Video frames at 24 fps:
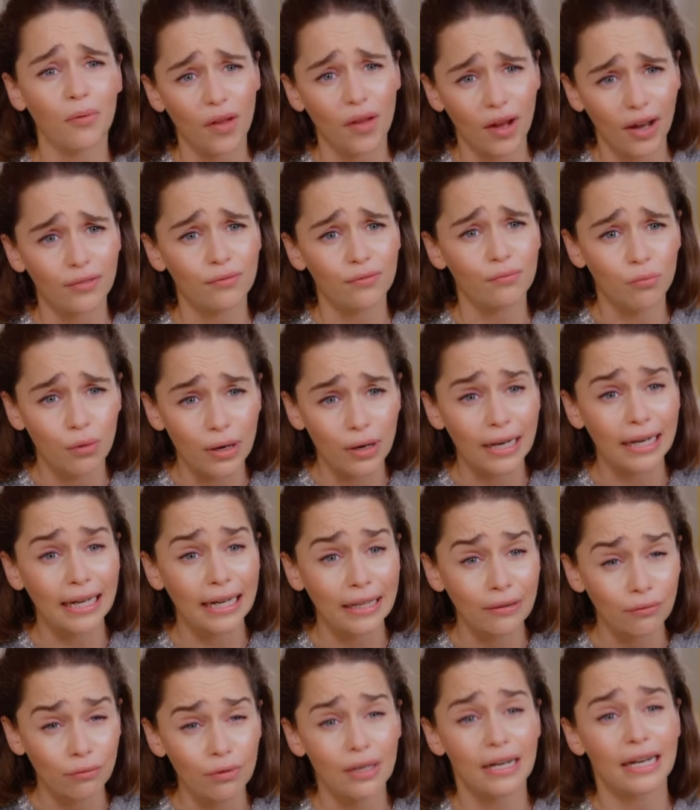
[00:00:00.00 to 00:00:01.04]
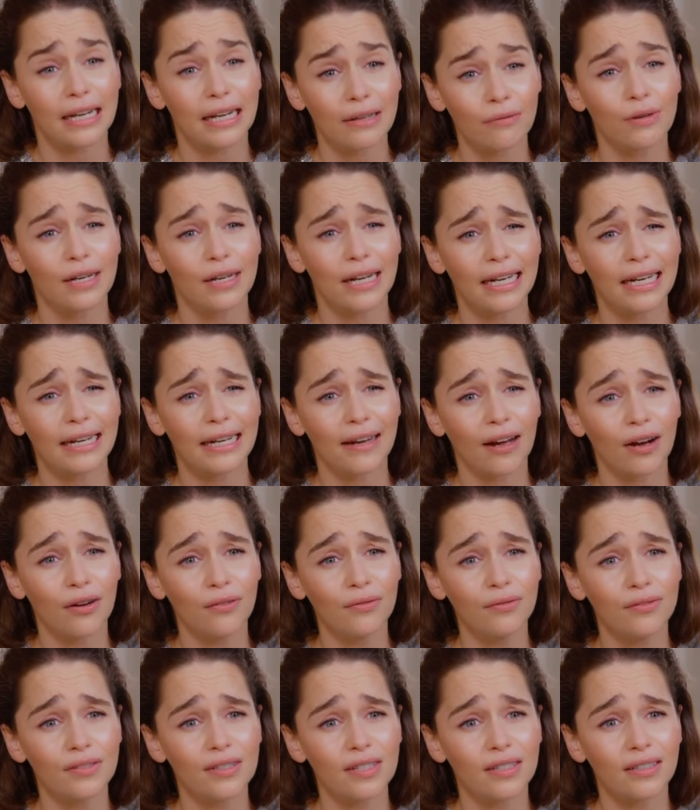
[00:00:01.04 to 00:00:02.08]
that I really, really, really
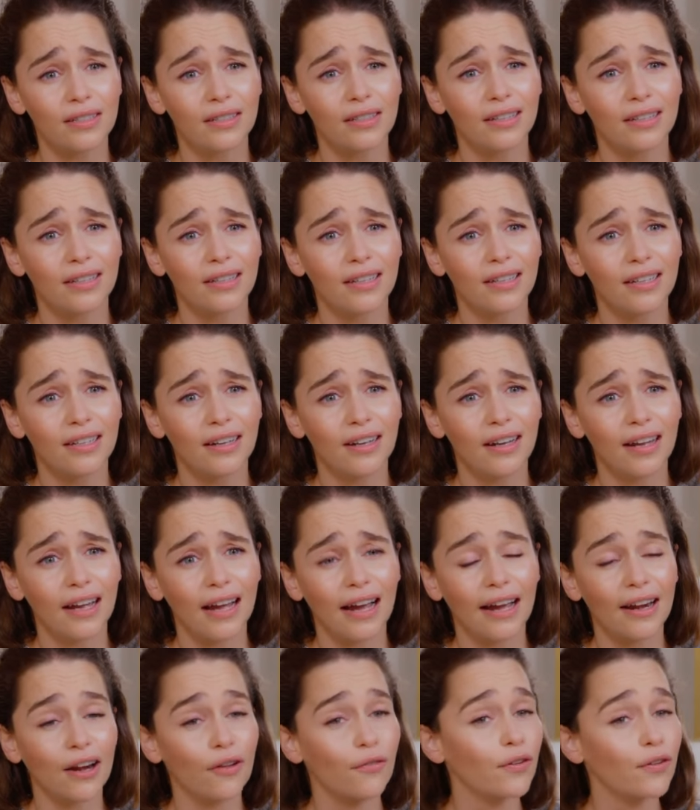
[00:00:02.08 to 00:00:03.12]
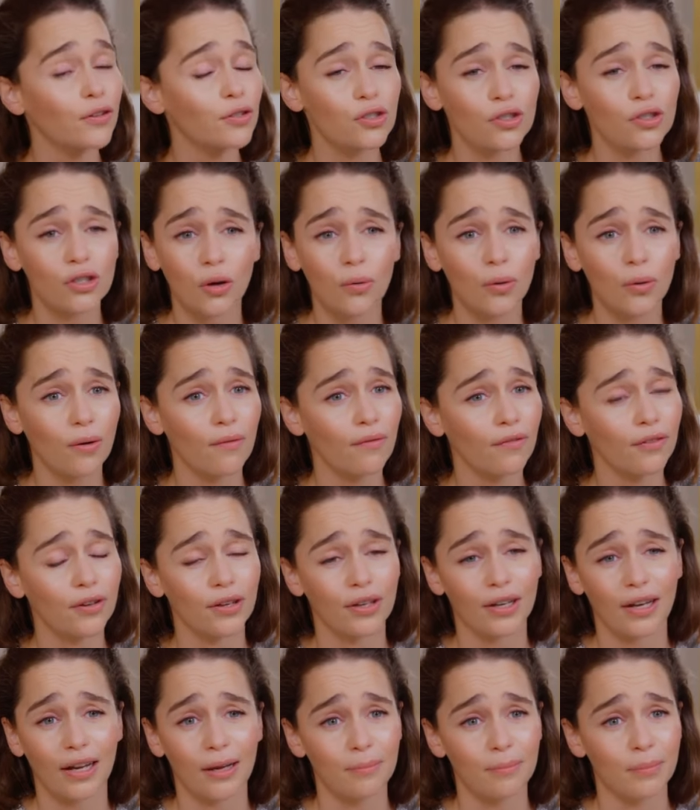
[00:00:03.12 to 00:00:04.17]
loved. And I felt so
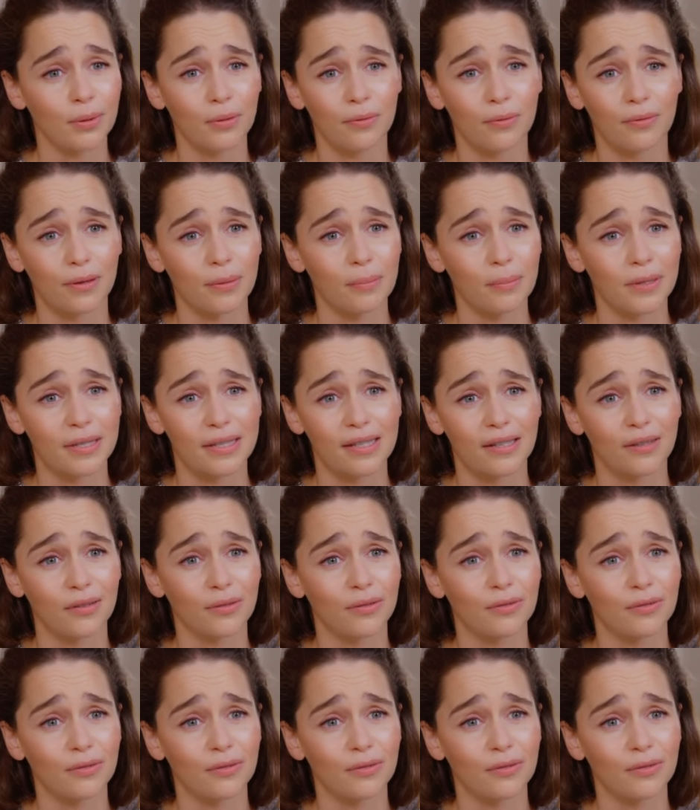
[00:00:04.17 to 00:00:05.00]
confident and beautiful in myself,